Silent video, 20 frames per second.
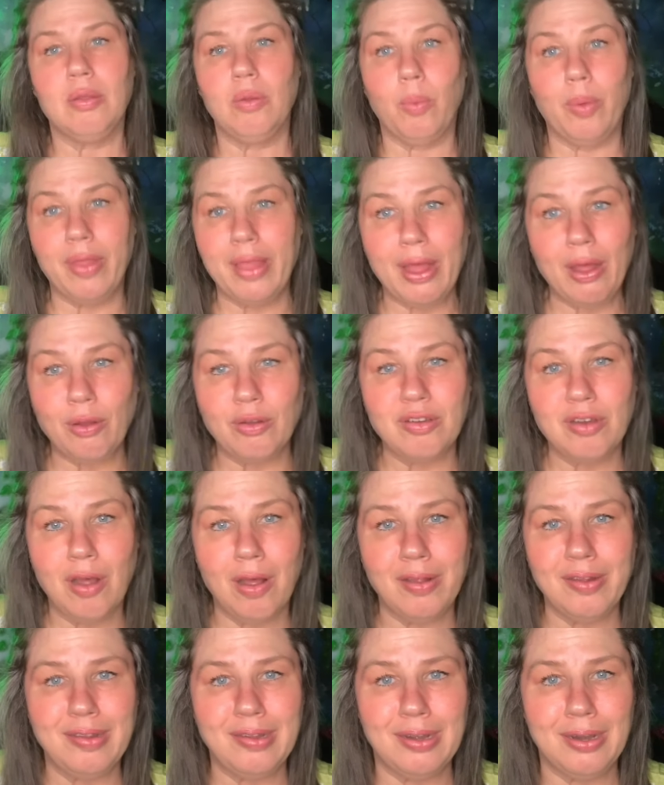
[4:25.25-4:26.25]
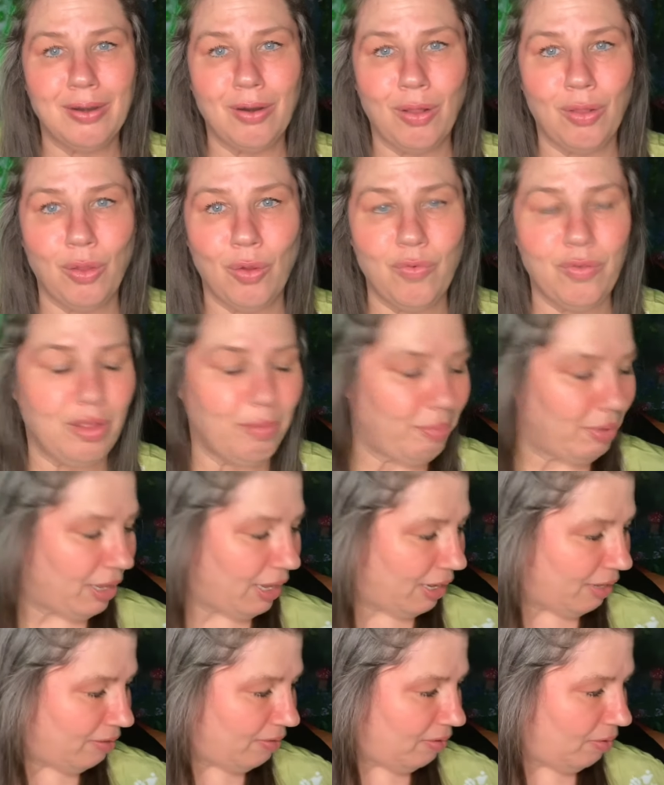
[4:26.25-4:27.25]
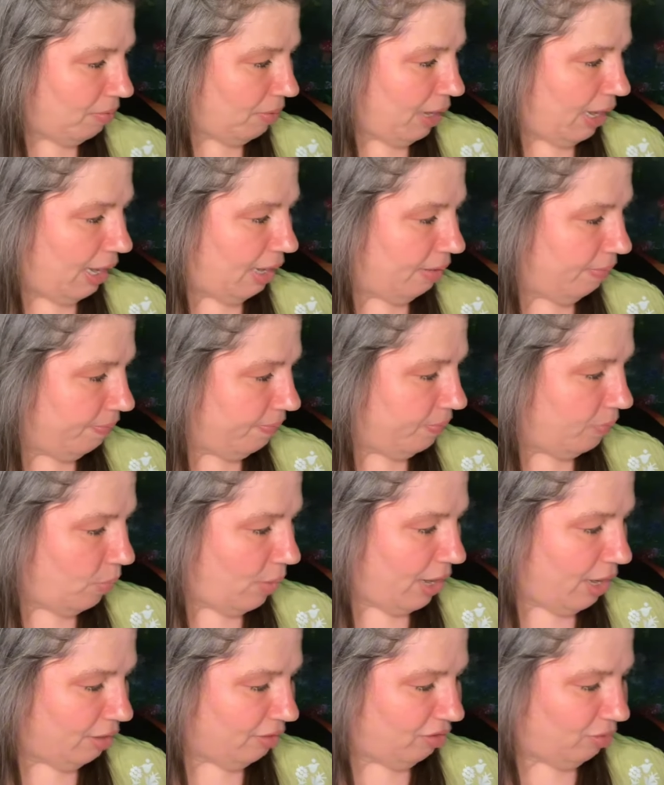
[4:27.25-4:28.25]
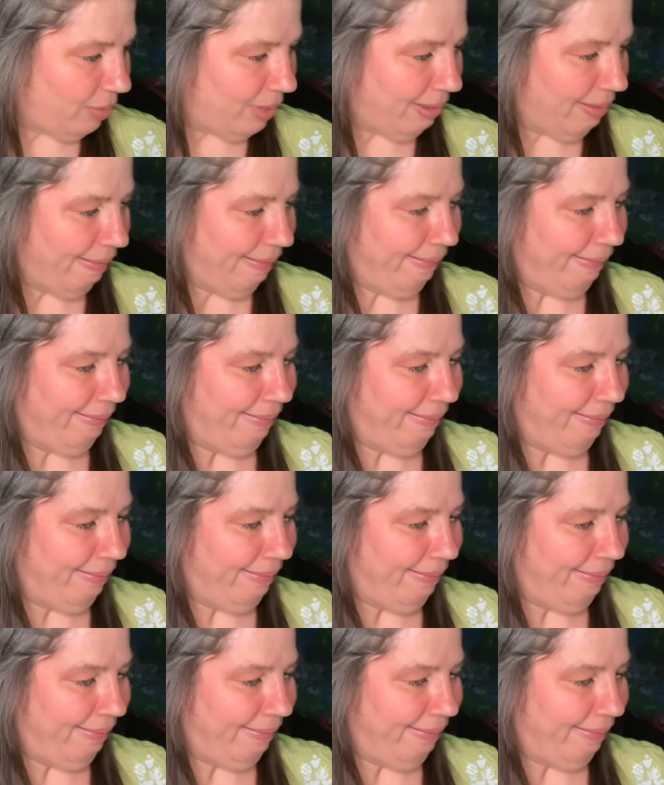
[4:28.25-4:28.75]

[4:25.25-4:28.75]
Without tossing it all over the place. Okay, what else we got?